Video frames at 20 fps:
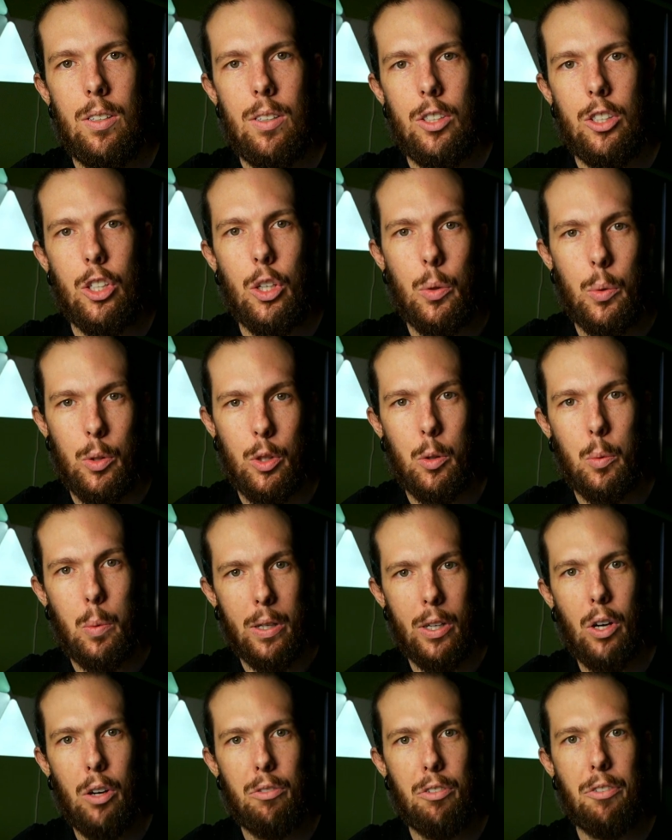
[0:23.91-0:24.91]
So the
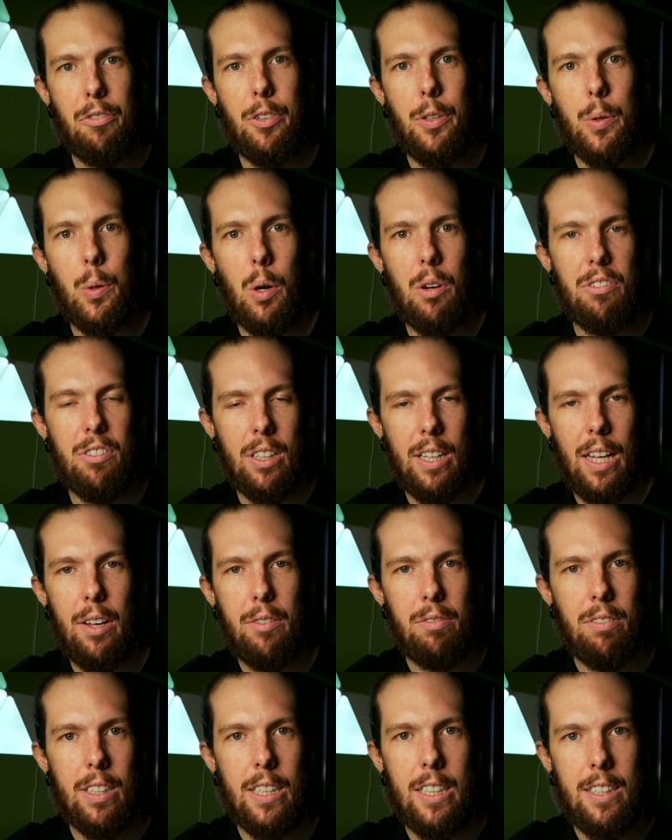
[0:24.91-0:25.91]
quick overview of
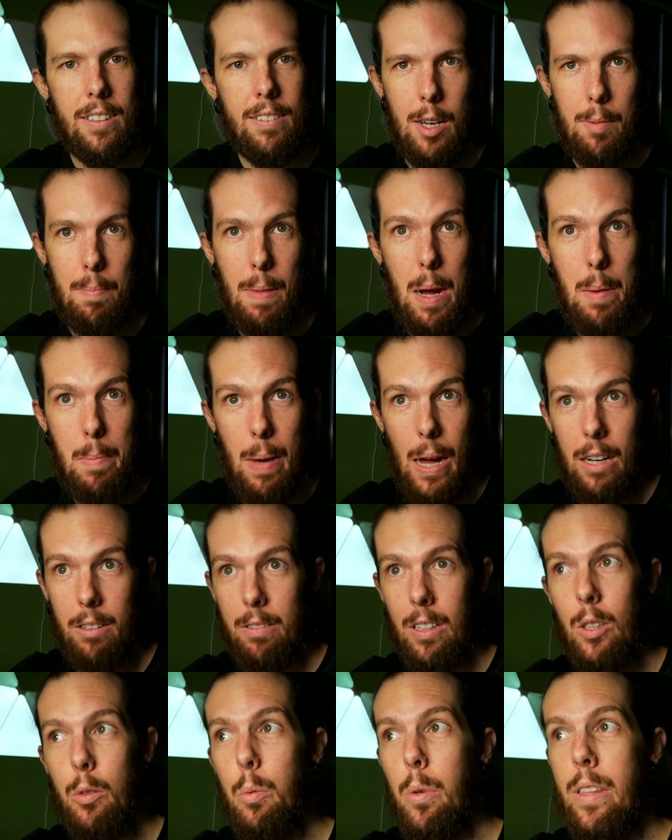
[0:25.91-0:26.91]
Cloudflare, and my
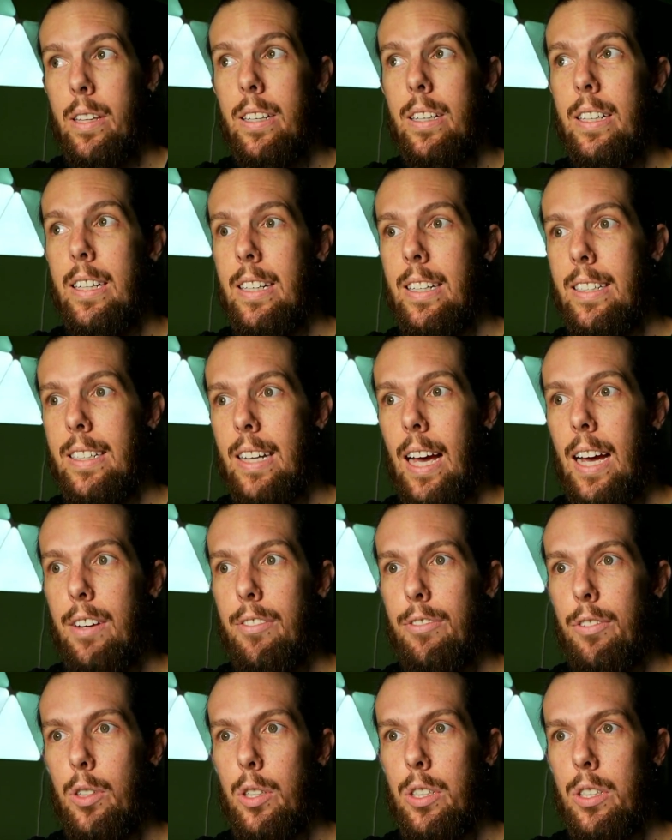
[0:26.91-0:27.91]
background with it, is I
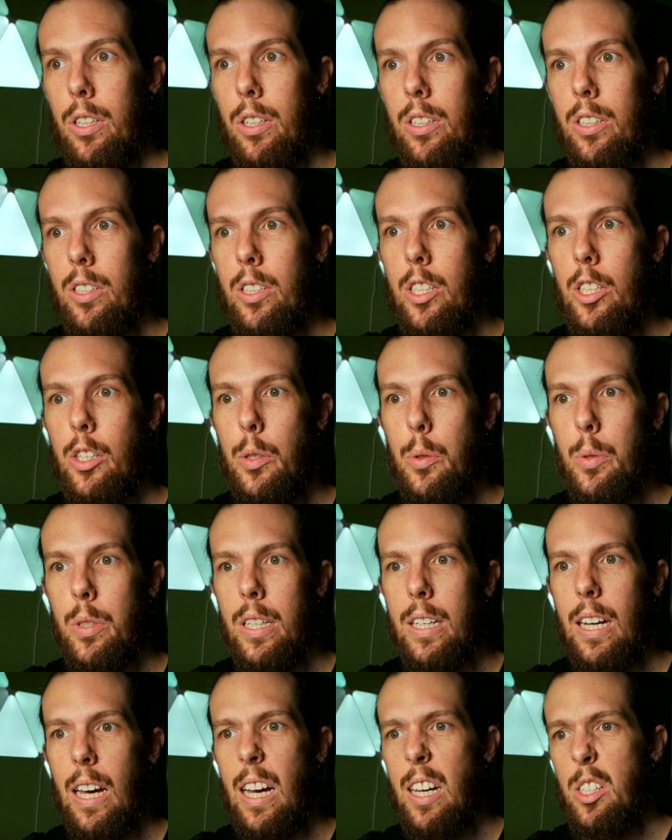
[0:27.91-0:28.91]
first started to use
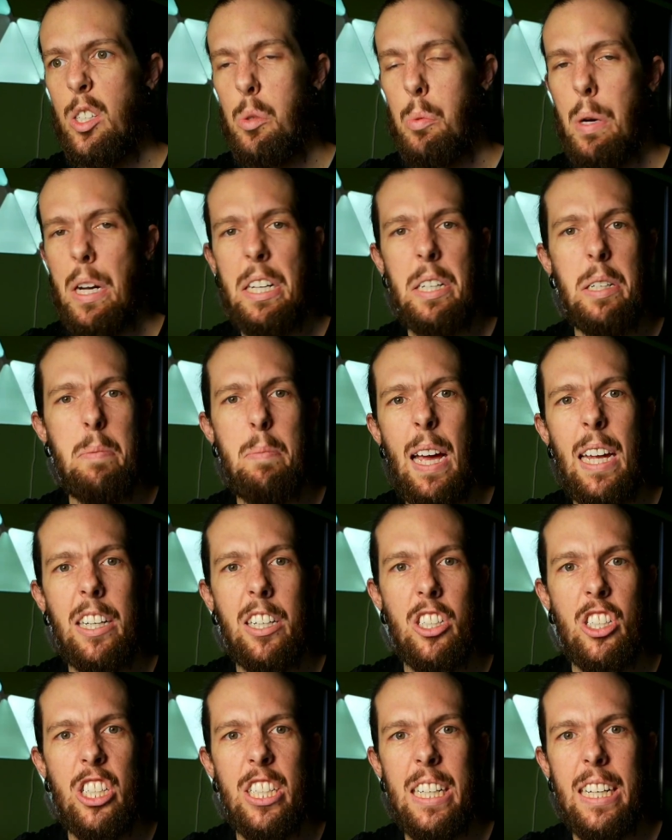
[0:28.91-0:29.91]
it as a way to
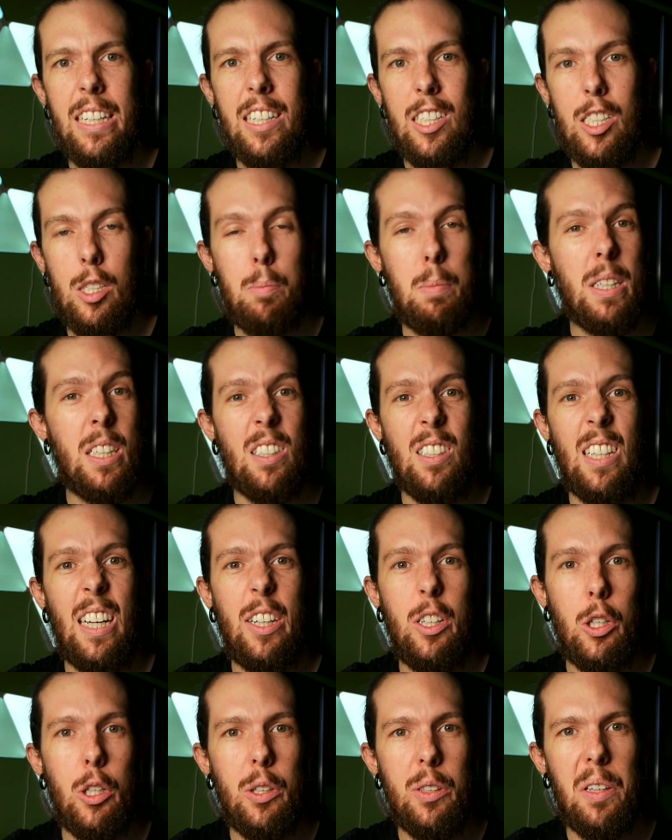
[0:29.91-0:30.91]
manage D N S because
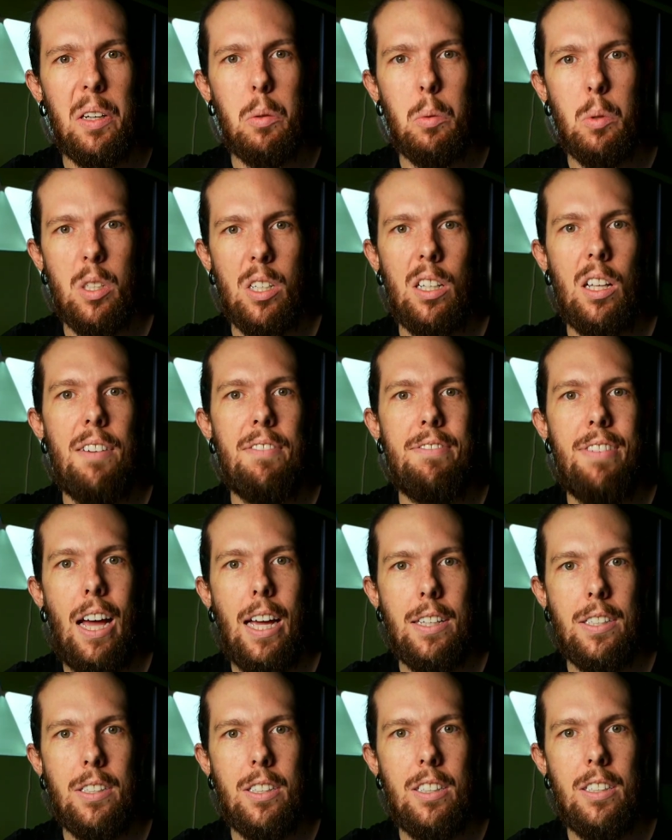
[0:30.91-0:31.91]
I'd heard that it was a lot
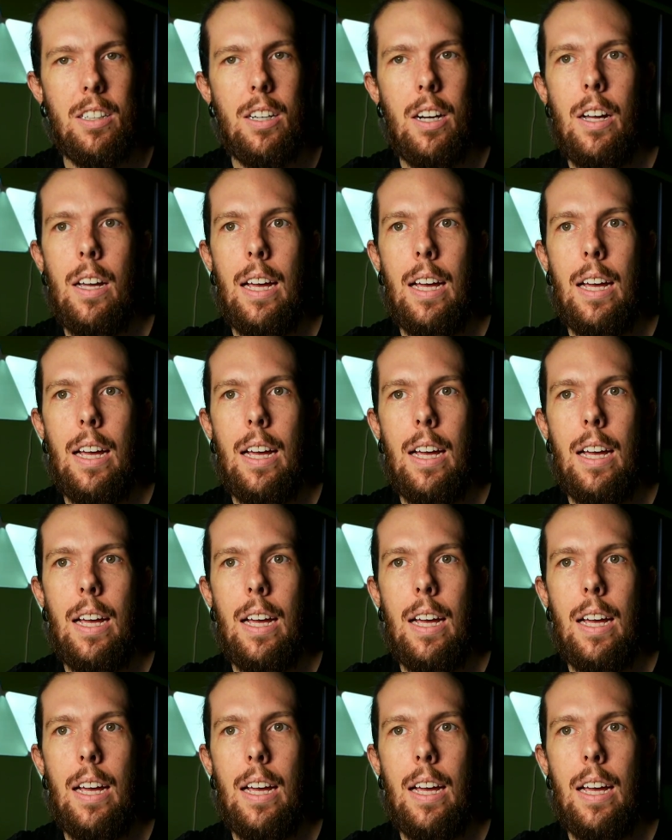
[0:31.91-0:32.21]
faster,